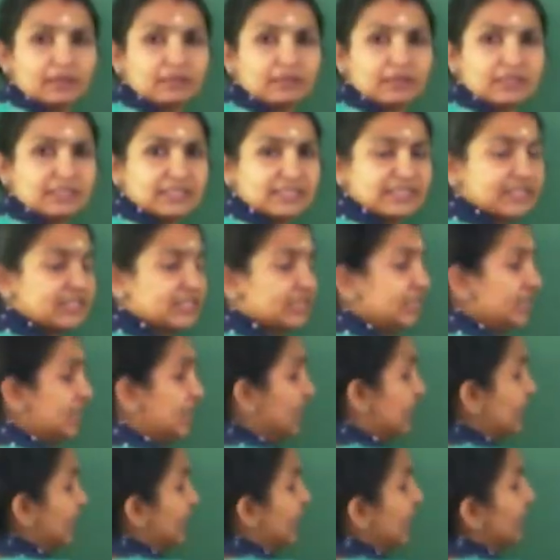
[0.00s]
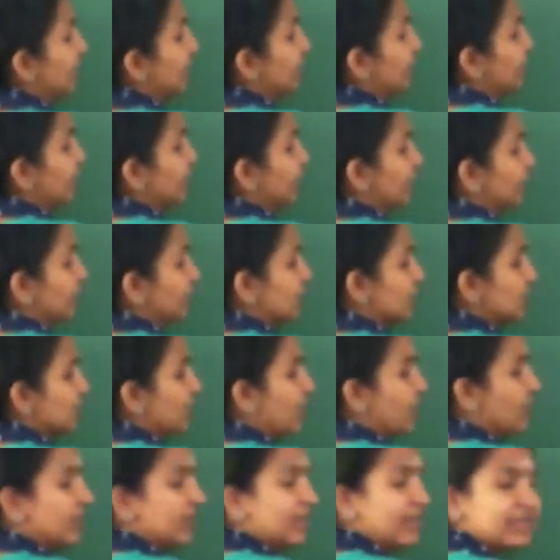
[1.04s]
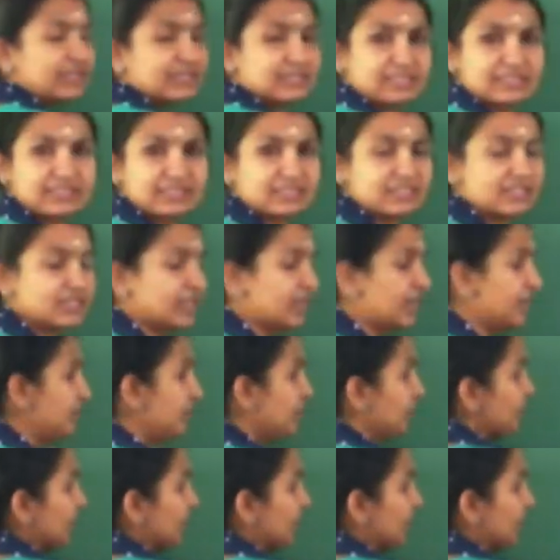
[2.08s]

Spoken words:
the 60 degree, first we will get 60,